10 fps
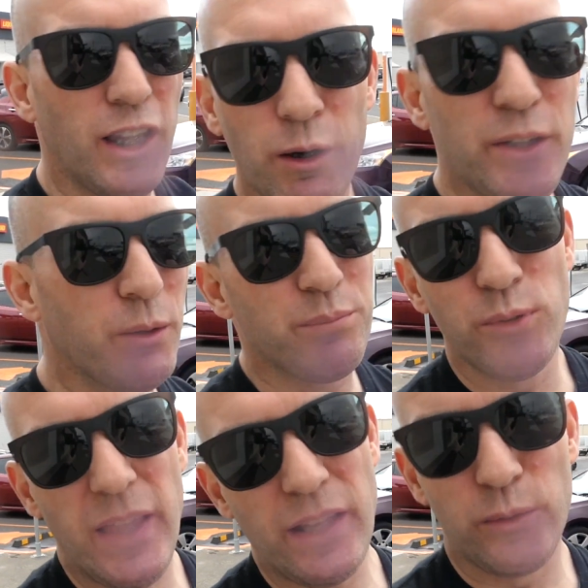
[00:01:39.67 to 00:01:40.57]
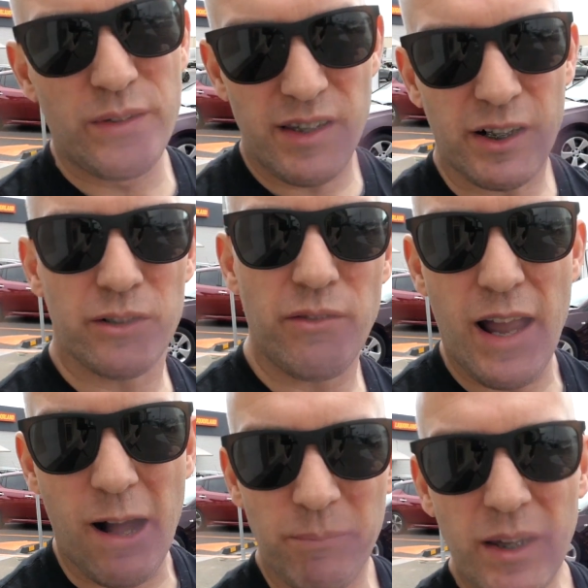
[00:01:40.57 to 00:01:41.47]
No one can pull that little sucker
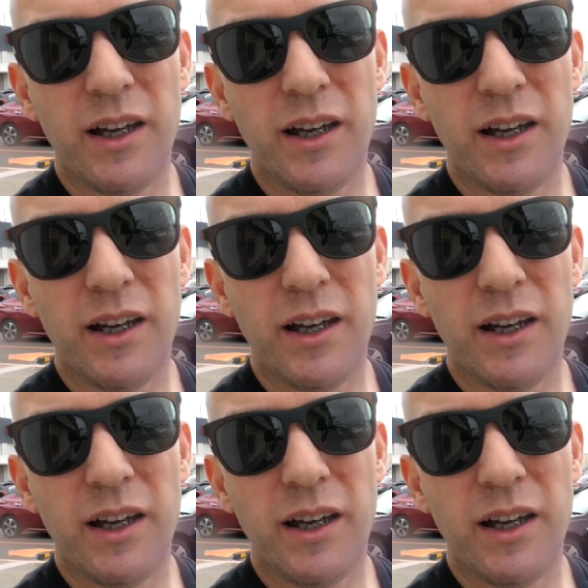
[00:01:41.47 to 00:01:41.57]
out,